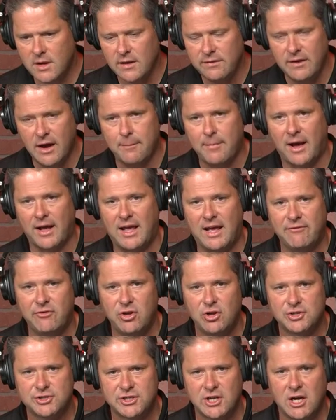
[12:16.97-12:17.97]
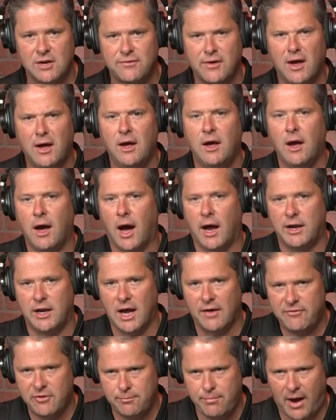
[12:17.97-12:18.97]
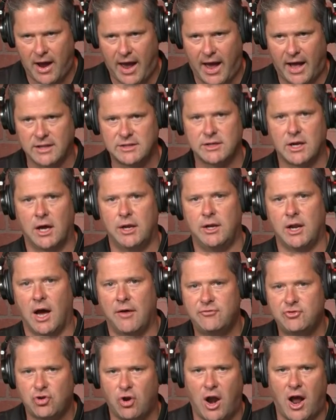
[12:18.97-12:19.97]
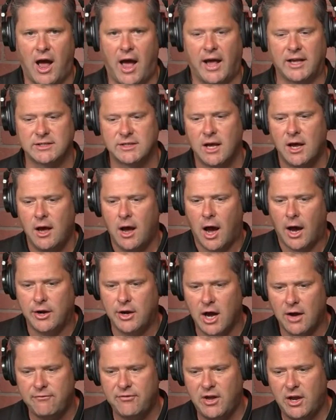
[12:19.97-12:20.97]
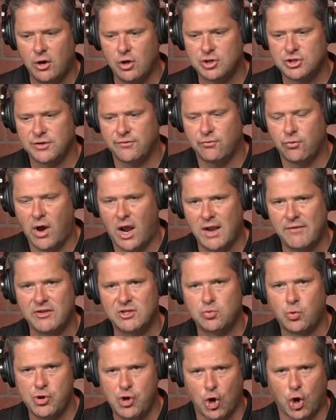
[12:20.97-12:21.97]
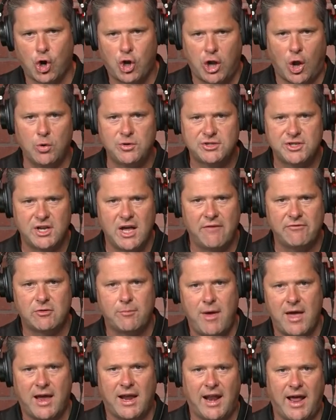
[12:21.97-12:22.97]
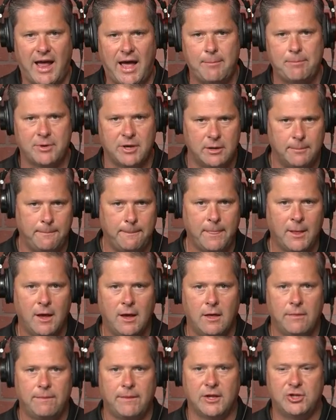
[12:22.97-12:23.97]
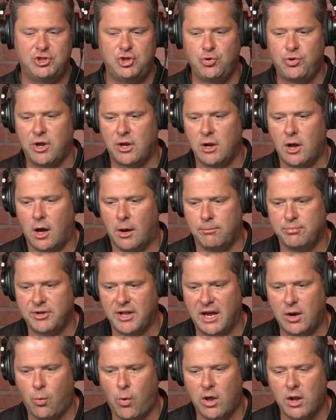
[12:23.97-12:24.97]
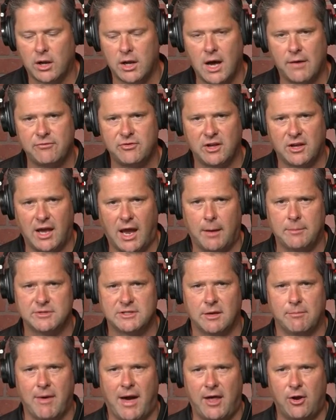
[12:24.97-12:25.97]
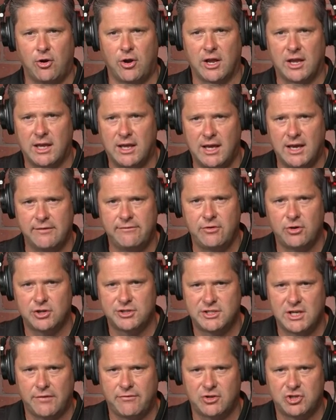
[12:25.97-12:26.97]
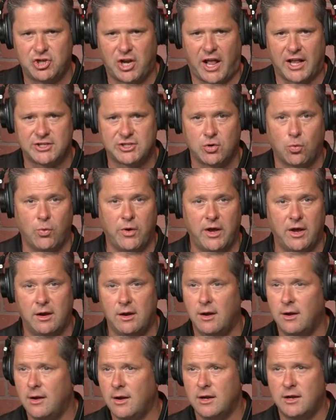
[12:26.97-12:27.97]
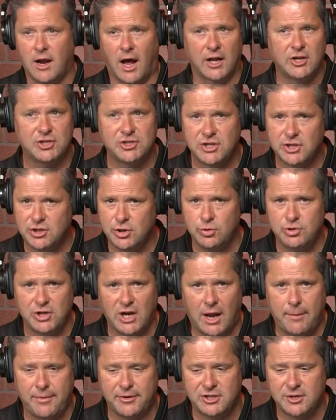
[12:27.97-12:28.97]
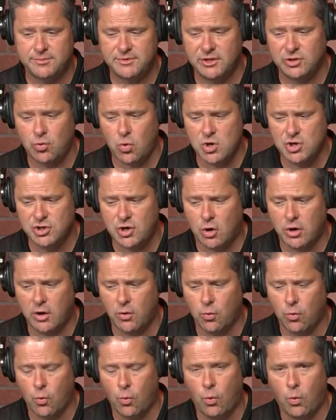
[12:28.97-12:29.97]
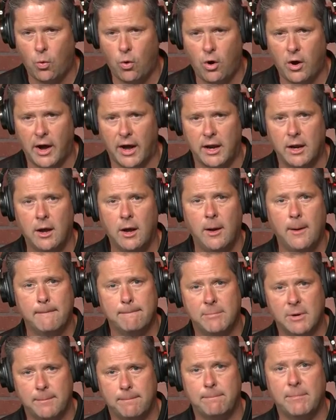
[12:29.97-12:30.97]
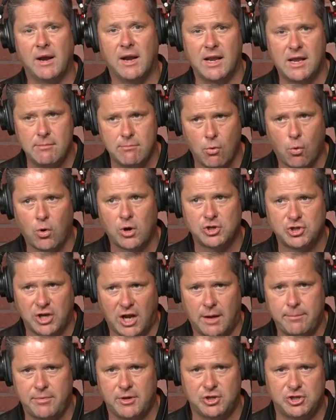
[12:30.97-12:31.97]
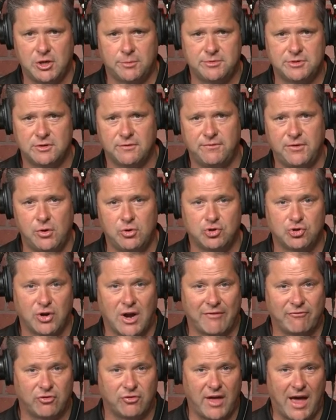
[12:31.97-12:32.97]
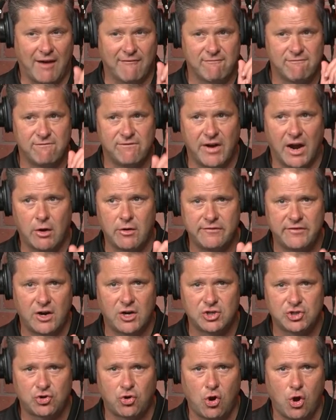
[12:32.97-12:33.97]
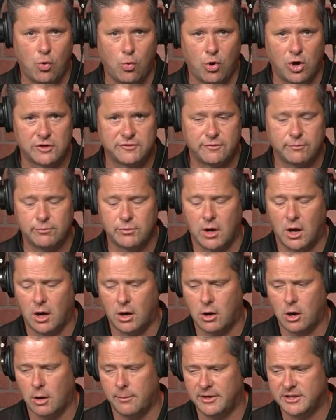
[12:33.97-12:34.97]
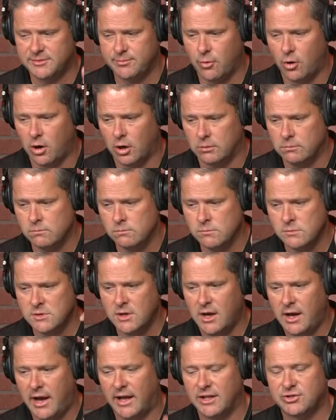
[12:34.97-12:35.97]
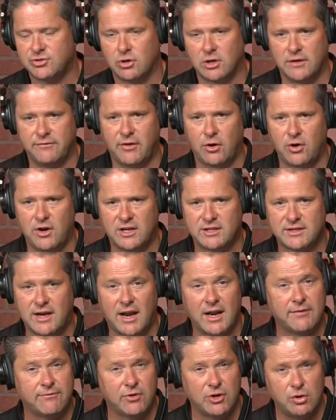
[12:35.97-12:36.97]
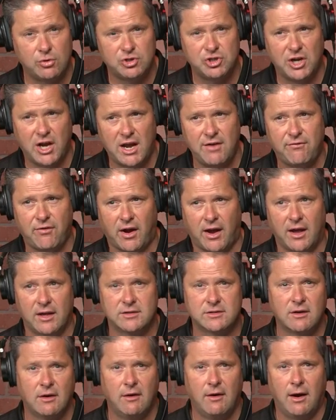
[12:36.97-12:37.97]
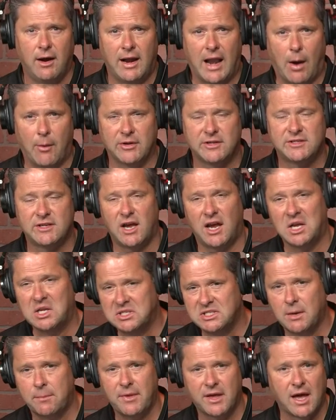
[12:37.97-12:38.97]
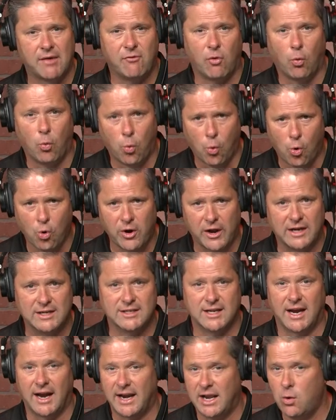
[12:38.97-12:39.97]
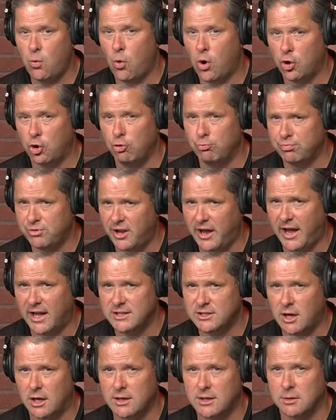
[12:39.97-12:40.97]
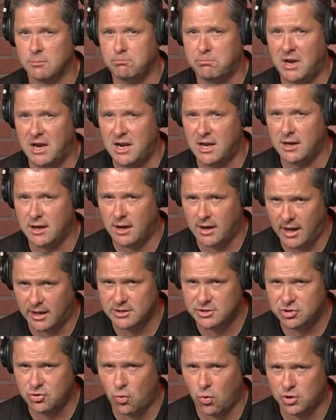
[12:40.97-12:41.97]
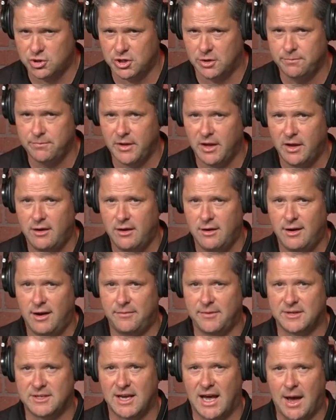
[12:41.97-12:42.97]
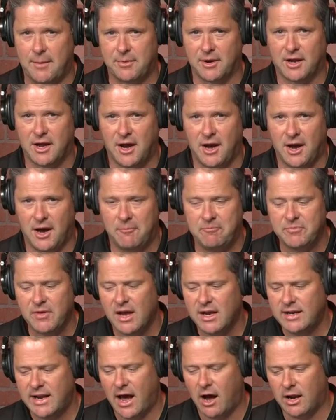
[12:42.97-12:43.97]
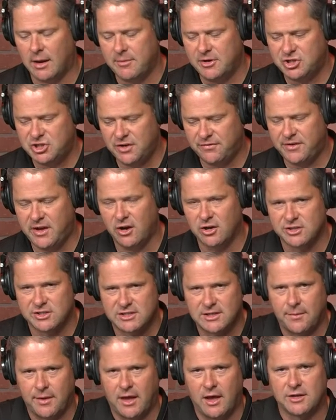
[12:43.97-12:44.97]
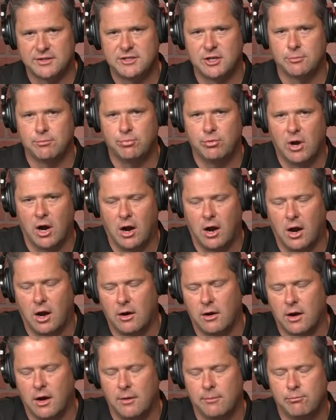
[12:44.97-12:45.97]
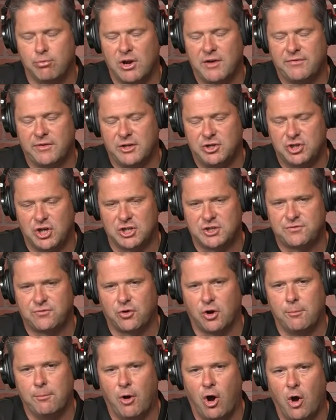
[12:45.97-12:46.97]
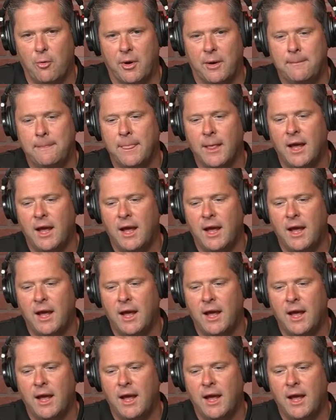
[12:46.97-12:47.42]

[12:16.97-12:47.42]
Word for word: Now, by giving yourself enough at bats, enough tries, enough years of relevance where you're close enough to make it happen that you can uh, play well enough in the games that matter to give yourself a chance to win not just the two championships that Georgia's already won, but many more championships in the future after that. Very, very strong words from uh, Kirby Smart, and certainly very exciting for UGA fans. And I would say something of a warning to anyone who plans on competing against Georgia in the time to come. Now, let me shift gears to something else here uh, briefly just for a moment.